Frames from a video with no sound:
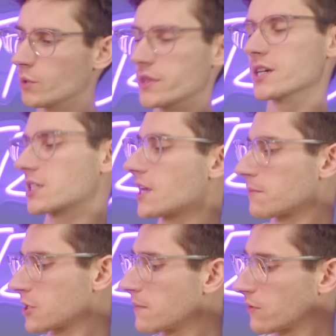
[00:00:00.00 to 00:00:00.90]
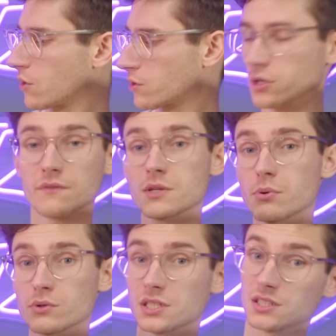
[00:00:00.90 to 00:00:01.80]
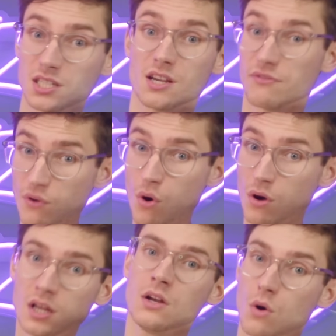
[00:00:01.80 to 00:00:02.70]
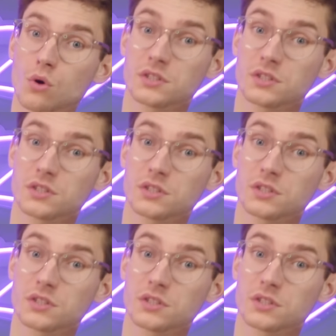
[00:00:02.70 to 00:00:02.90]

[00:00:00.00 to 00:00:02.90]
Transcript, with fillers: with the exception, of course, of supporting DDR4 or